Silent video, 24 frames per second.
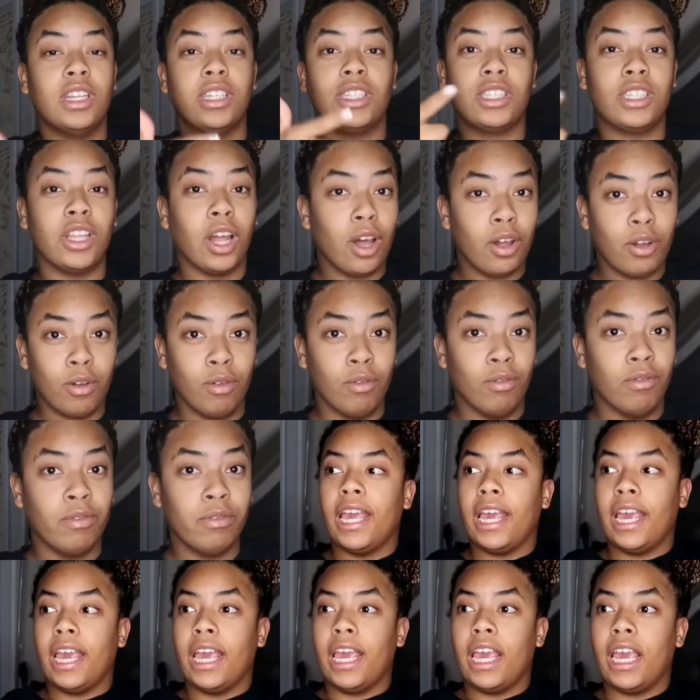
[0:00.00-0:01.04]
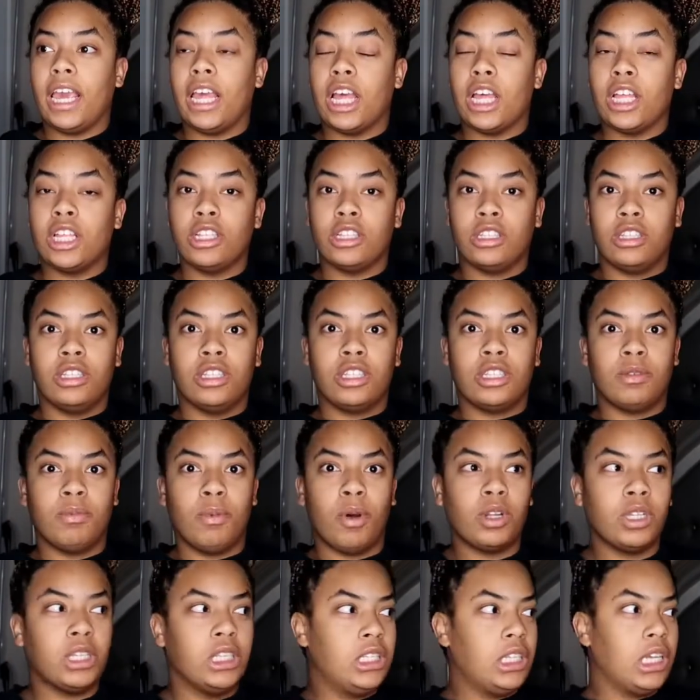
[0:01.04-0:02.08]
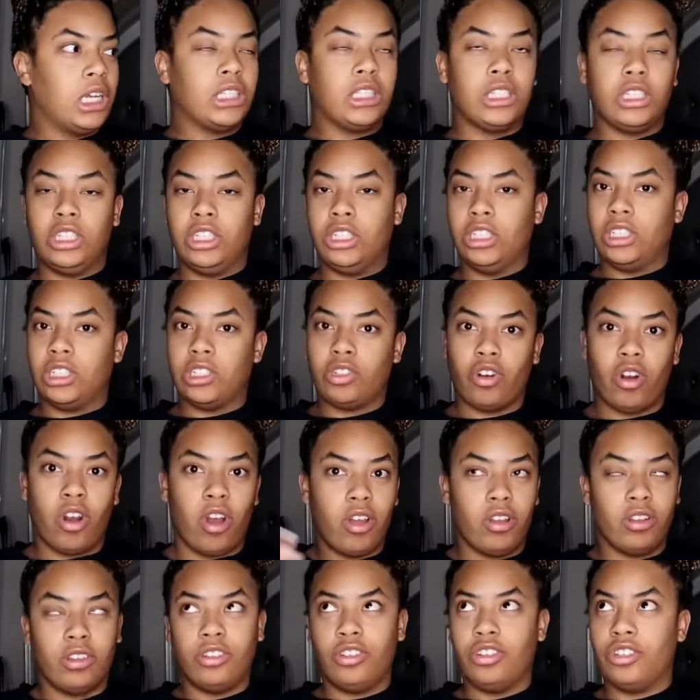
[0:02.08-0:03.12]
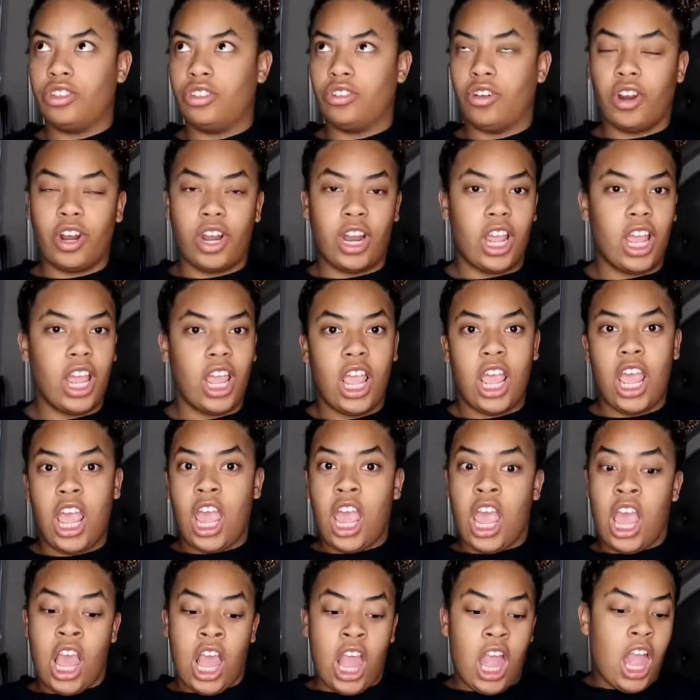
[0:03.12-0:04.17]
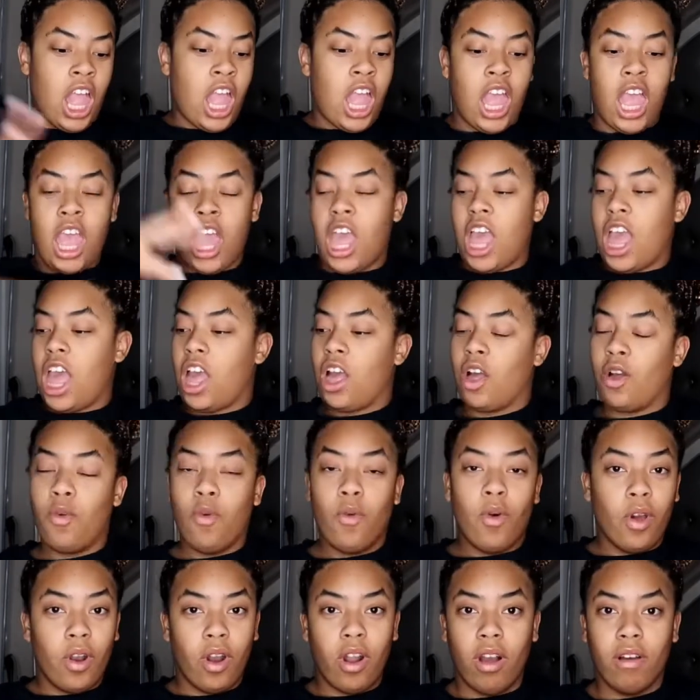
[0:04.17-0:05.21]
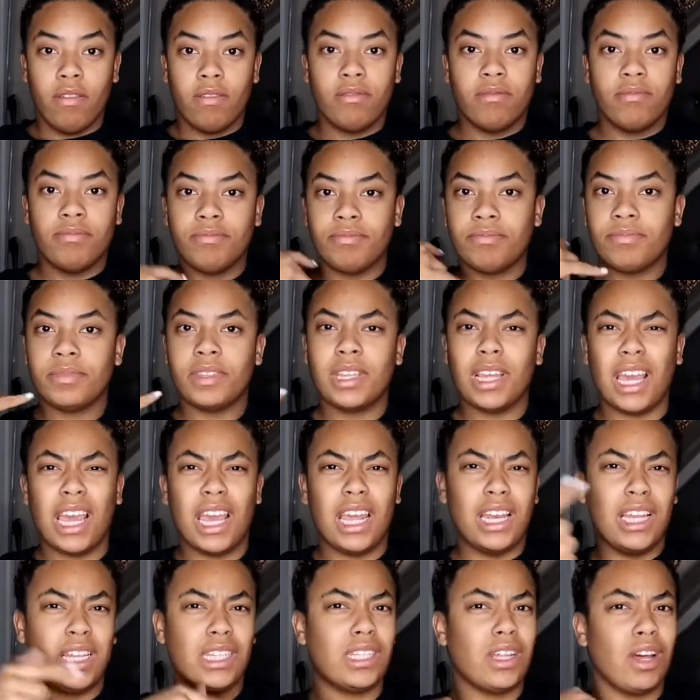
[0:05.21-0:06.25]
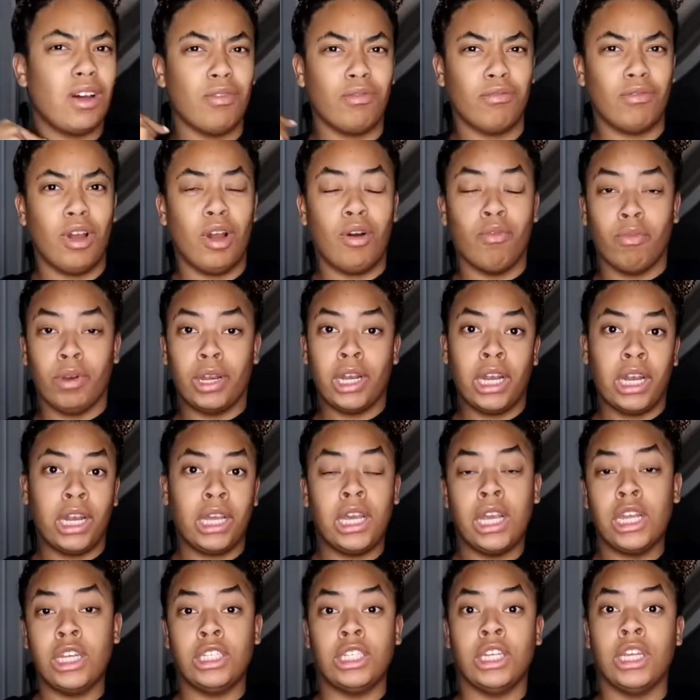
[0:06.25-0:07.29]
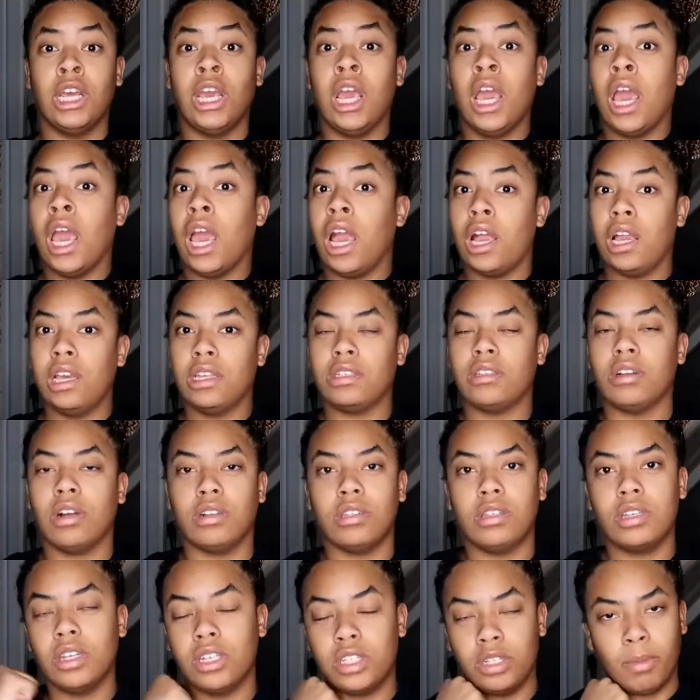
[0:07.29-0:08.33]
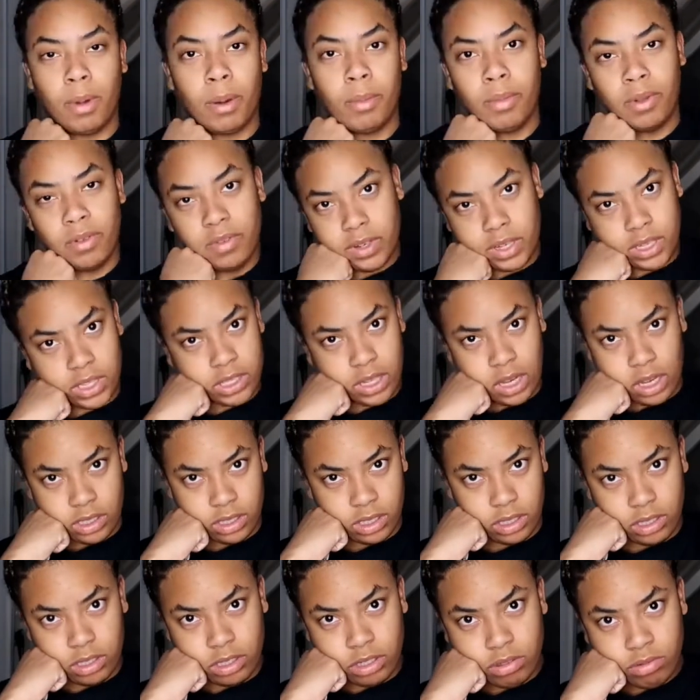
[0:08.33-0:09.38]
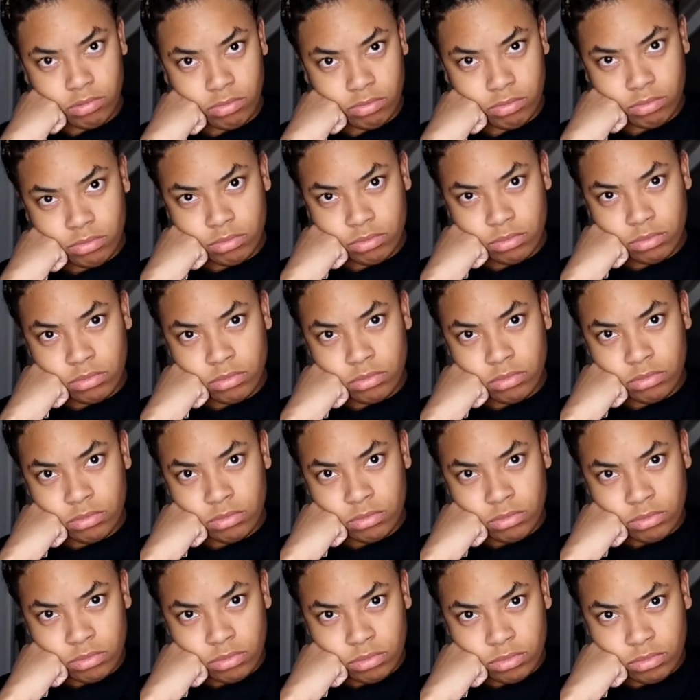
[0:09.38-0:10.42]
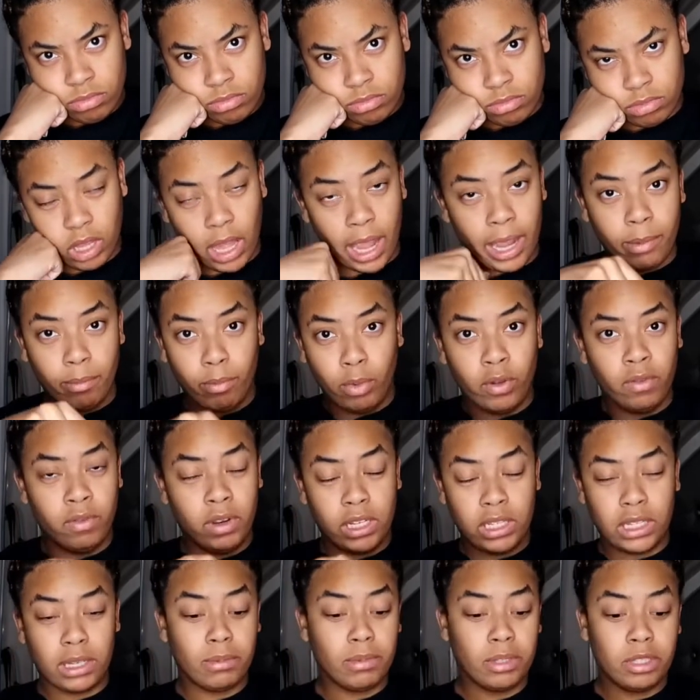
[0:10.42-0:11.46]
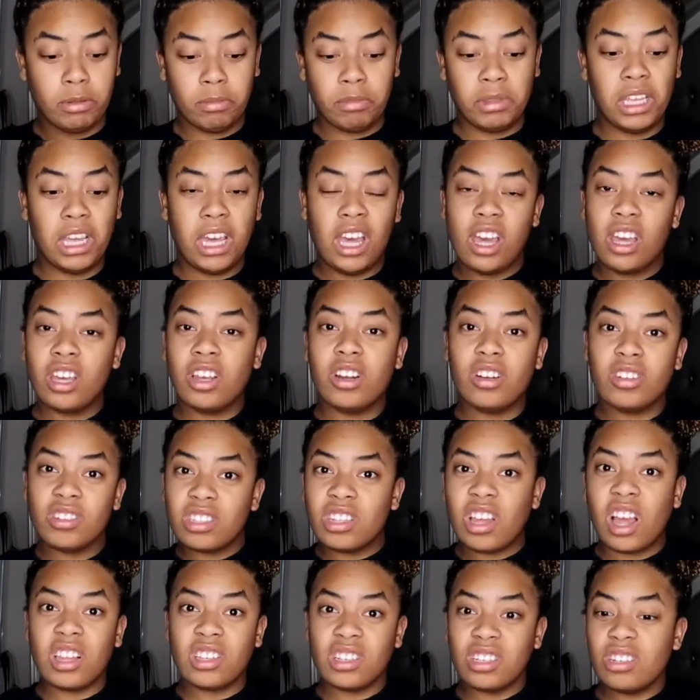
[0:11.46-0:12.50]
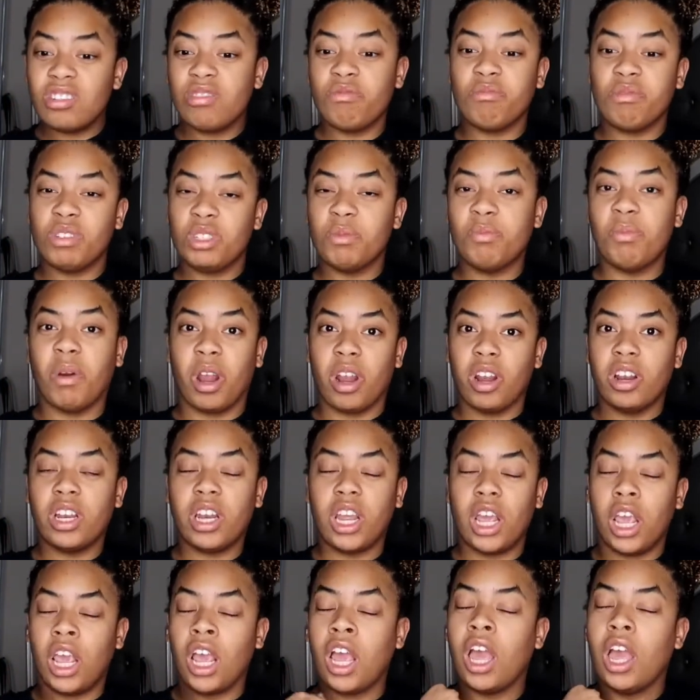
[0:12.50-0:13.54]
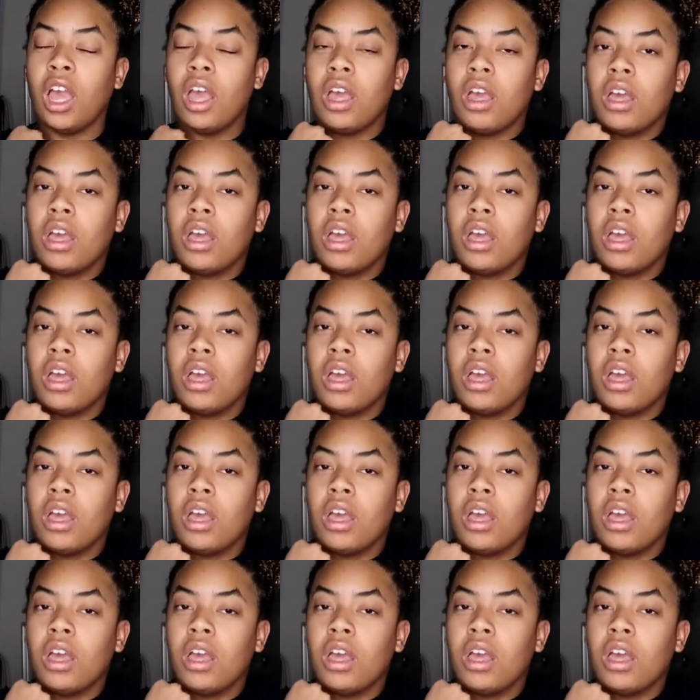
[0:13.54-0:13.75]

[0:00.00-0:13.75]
stove, and the smoke detector just started going off, and this hoe go run in the kitchen and start touching my motherfucking sausage, like moving it. So I'm assuming, yeah, your sausage was burning.